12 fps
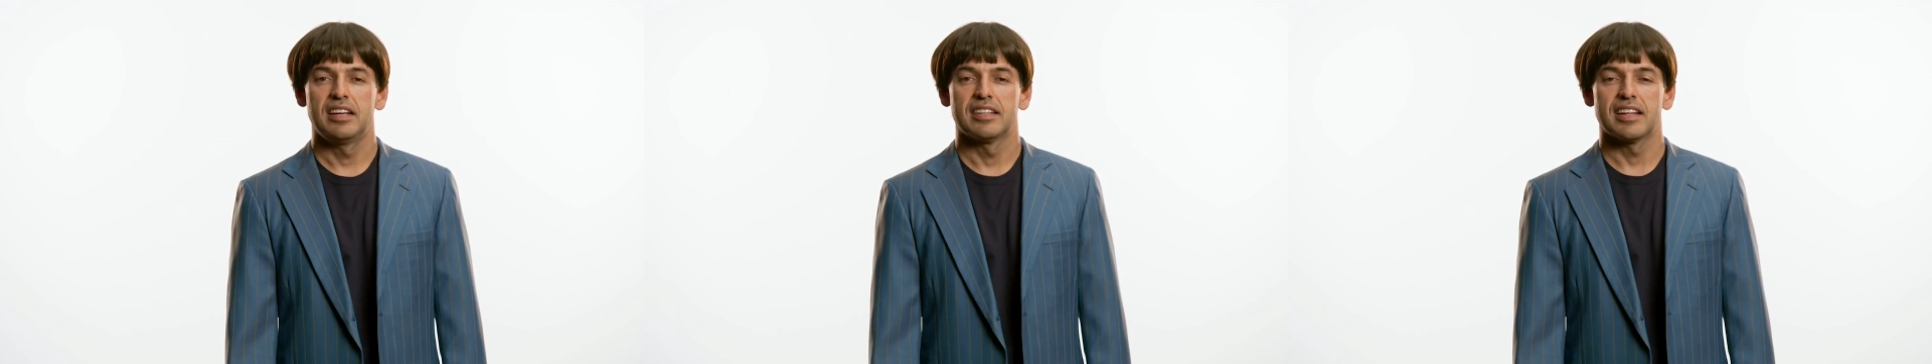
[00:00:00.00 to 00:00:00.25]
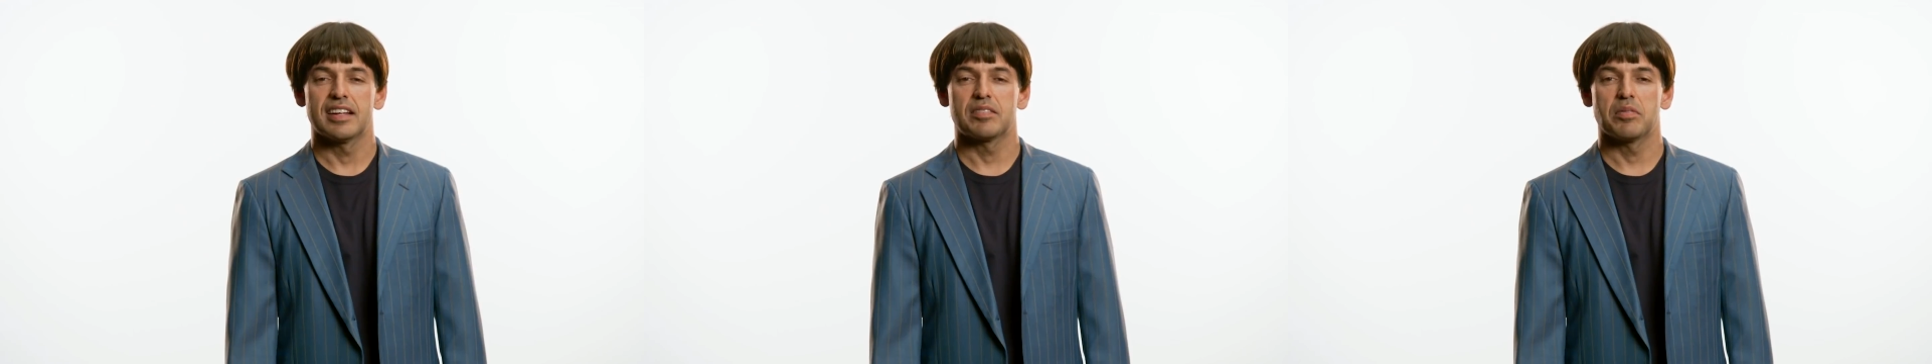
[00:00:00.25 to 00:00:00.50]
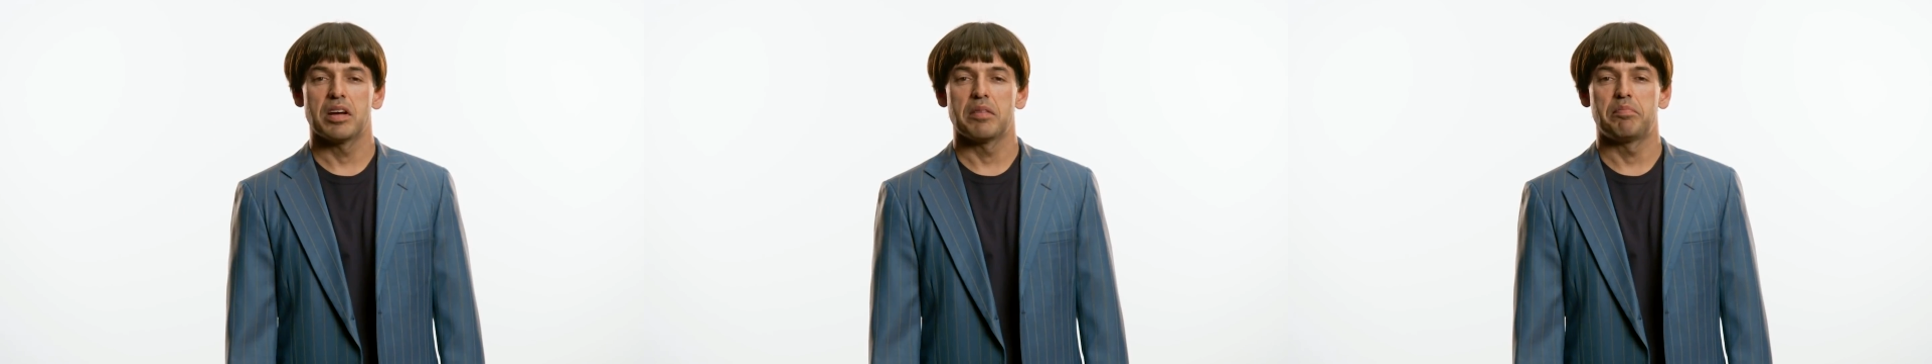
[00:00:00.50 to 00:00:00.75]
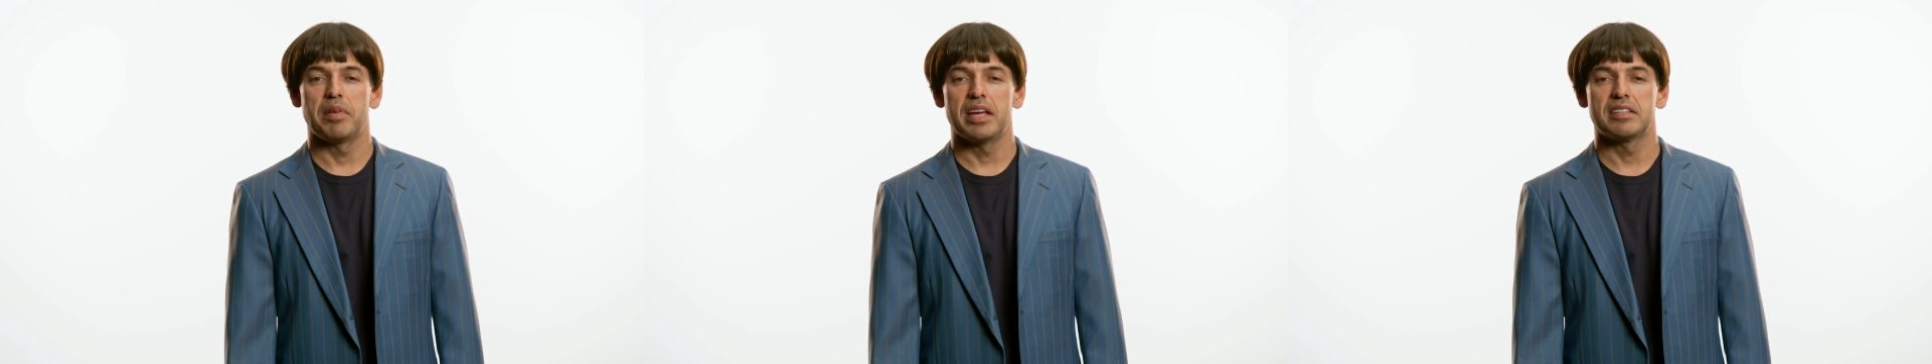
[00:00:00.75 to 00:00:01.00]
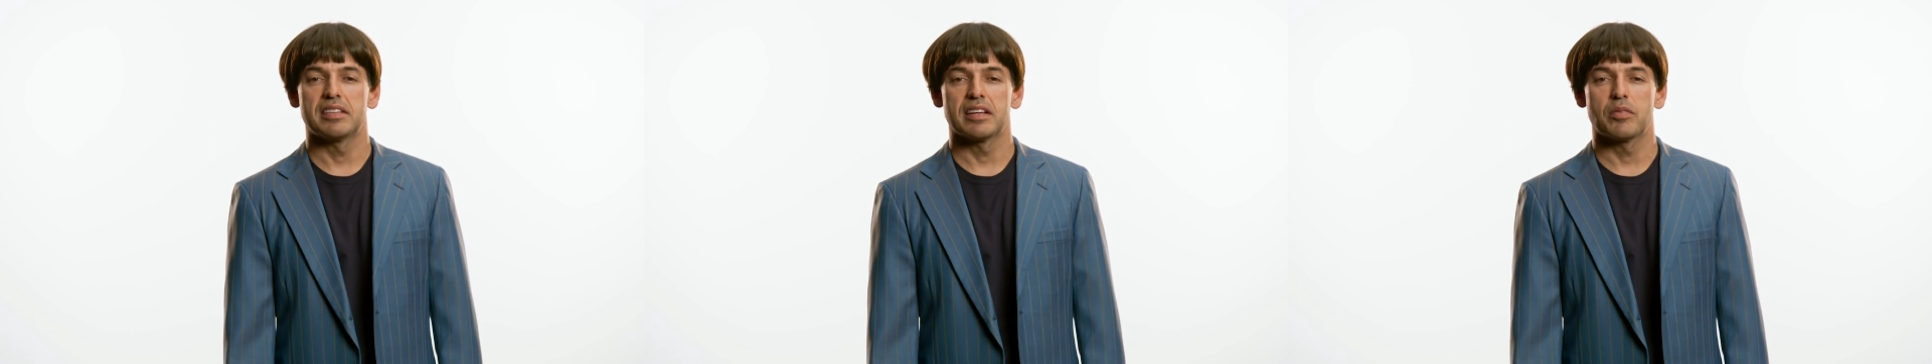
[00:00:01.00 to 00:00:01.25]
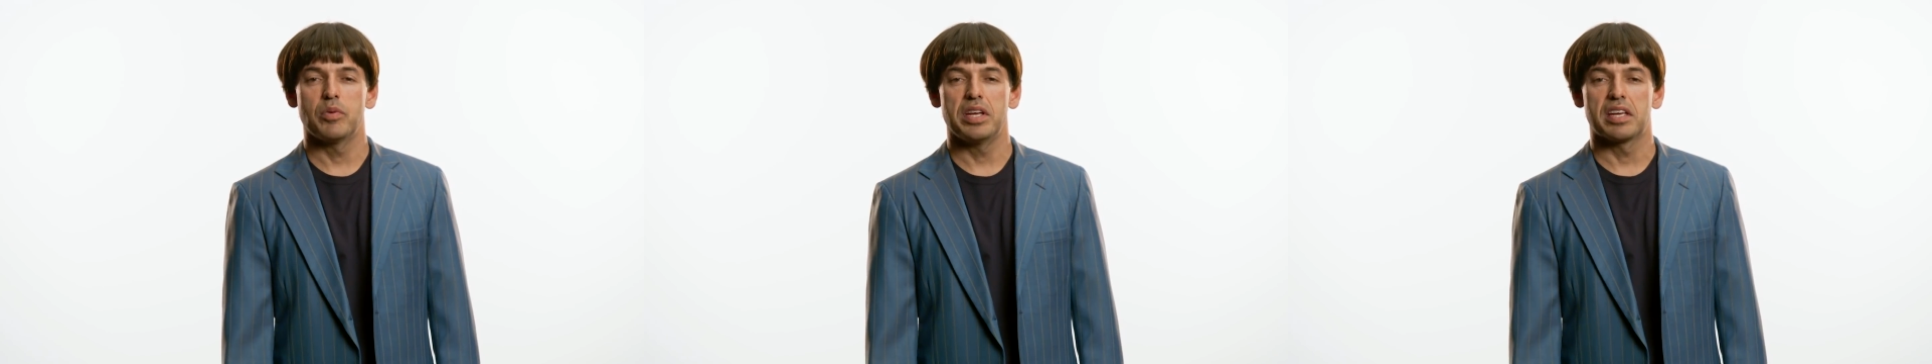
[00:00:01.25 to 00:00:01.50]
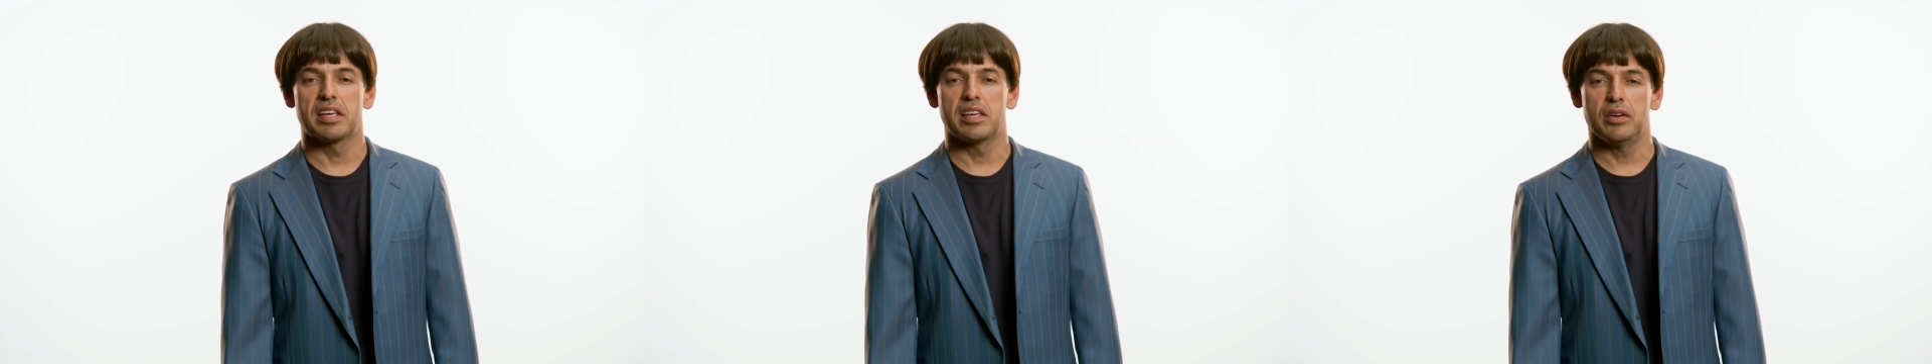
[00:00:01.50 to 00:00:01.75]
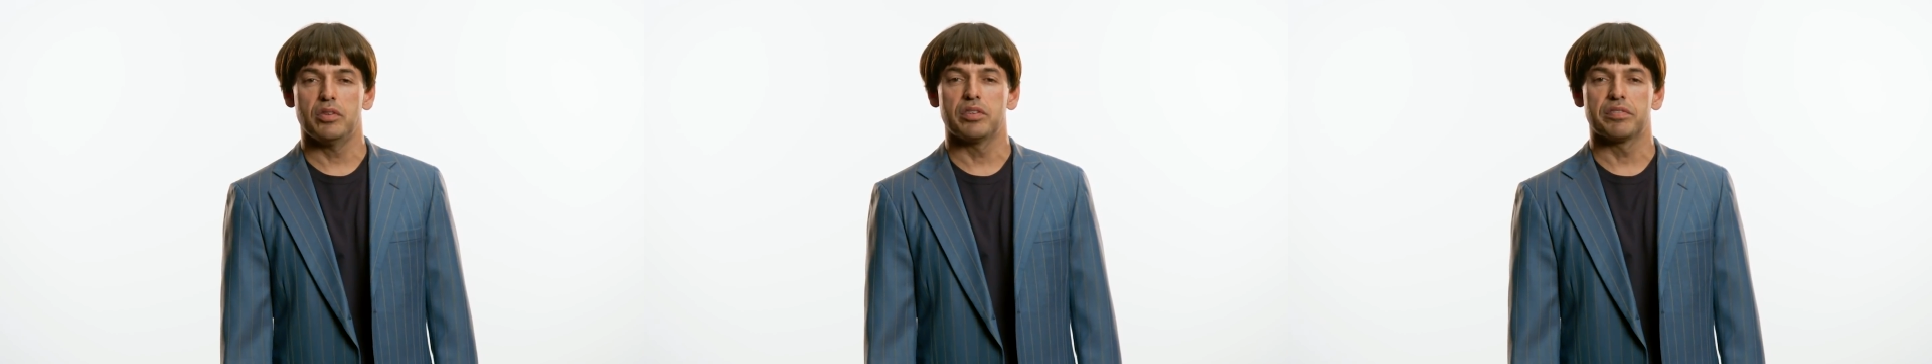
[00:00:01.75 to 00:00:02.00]
That's why at Basic, we
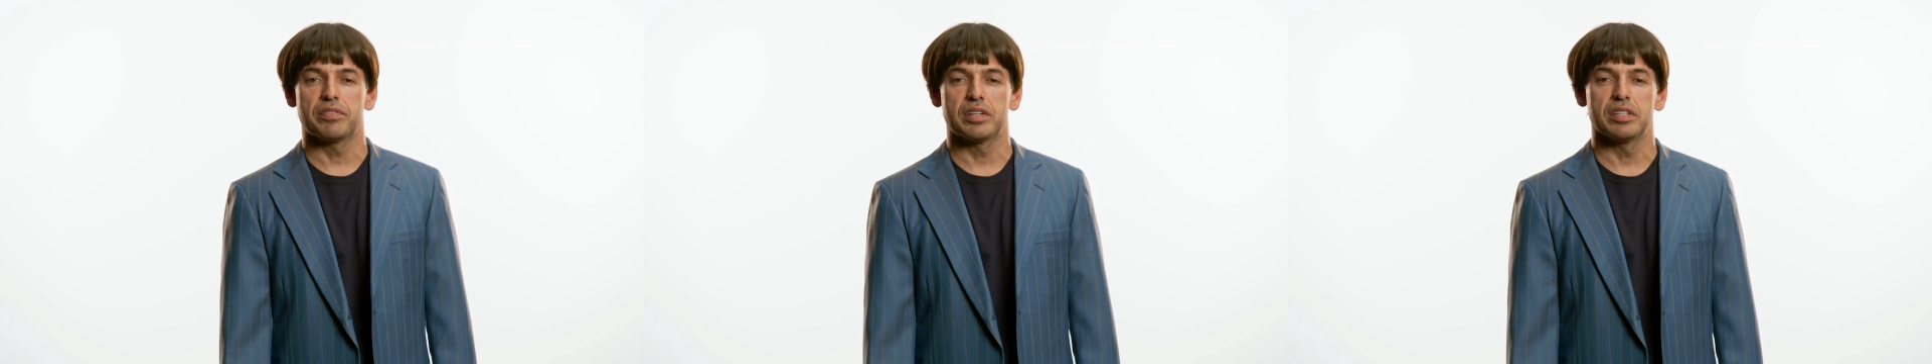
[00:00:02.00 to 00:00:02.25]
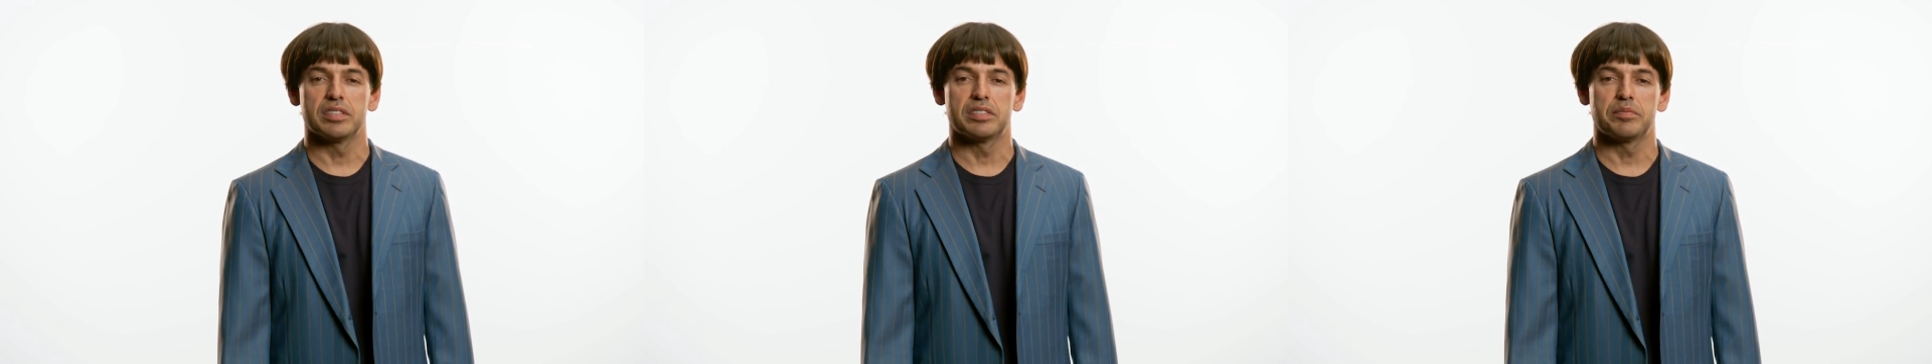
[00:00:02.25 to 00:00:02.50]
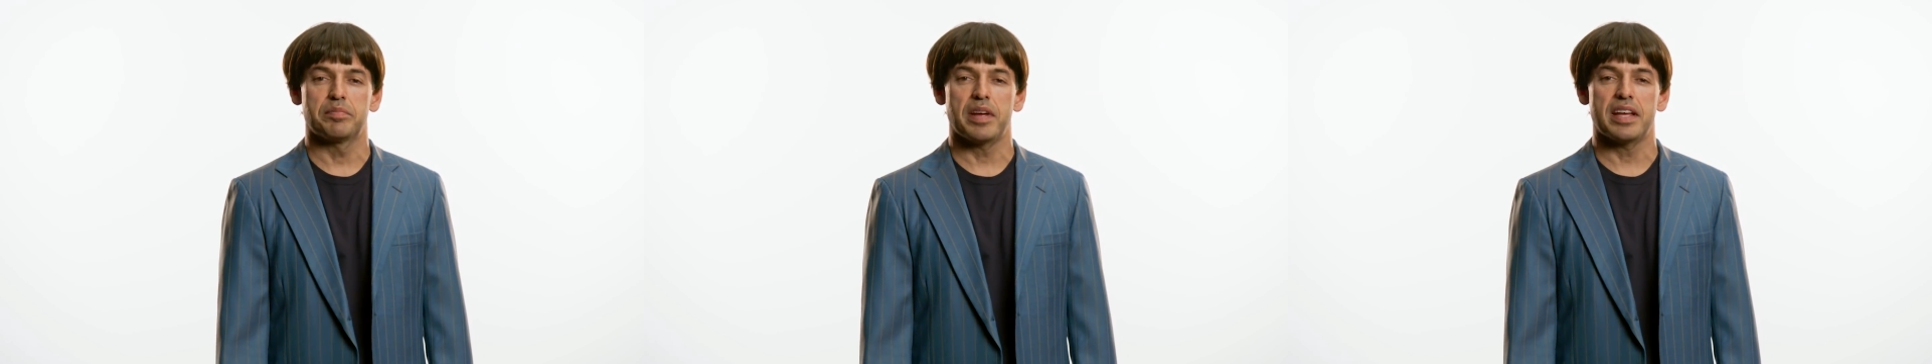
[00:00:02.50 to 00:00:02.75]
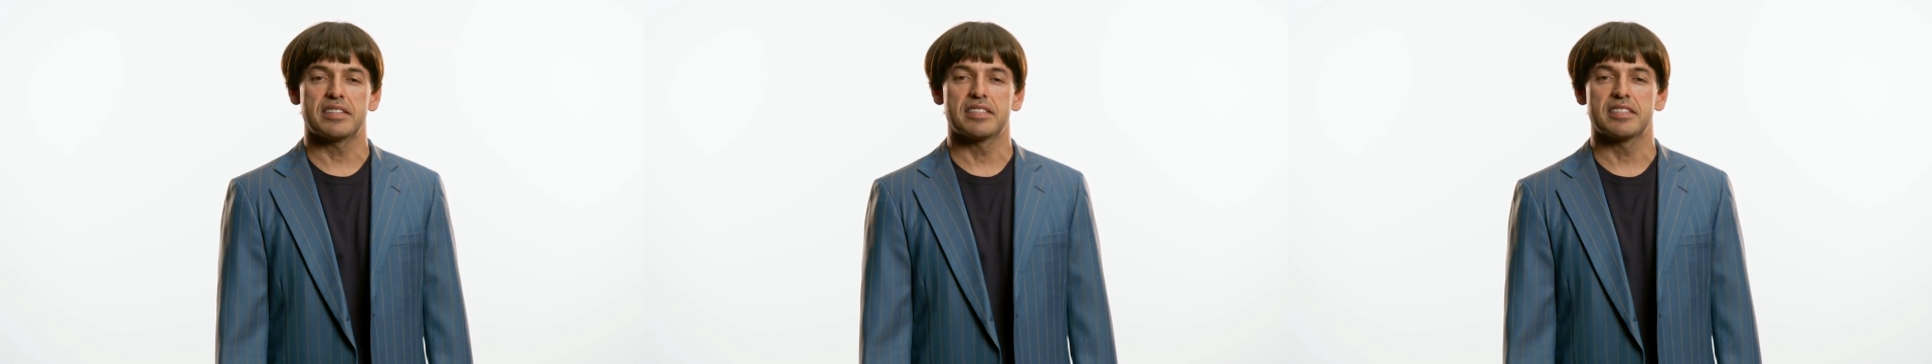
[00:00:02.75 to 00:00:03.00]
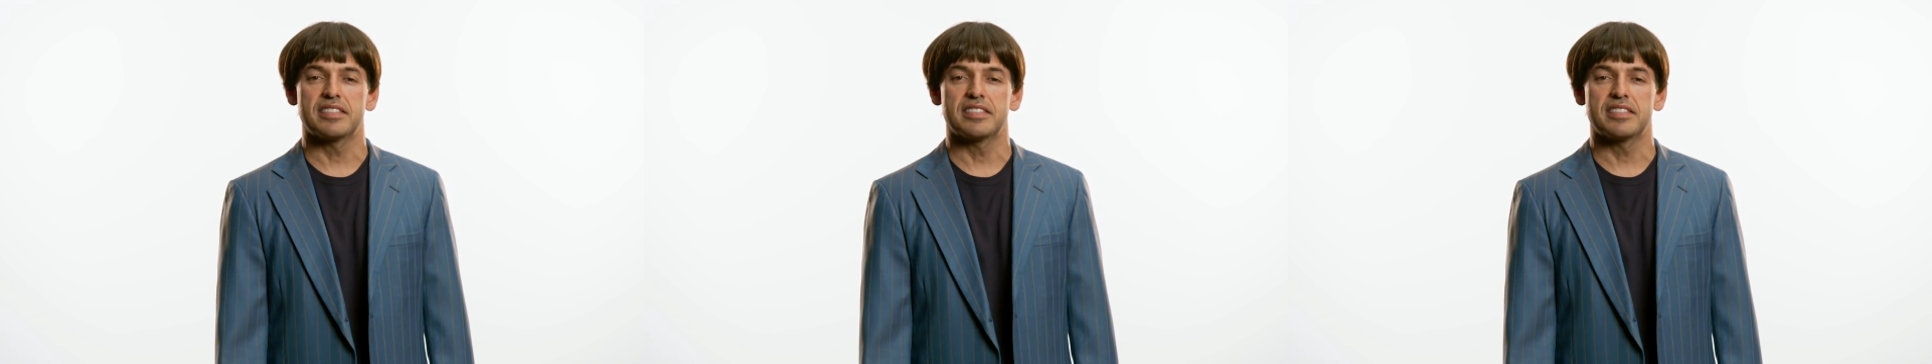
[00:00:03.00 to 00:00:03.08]
kill the frills and pass the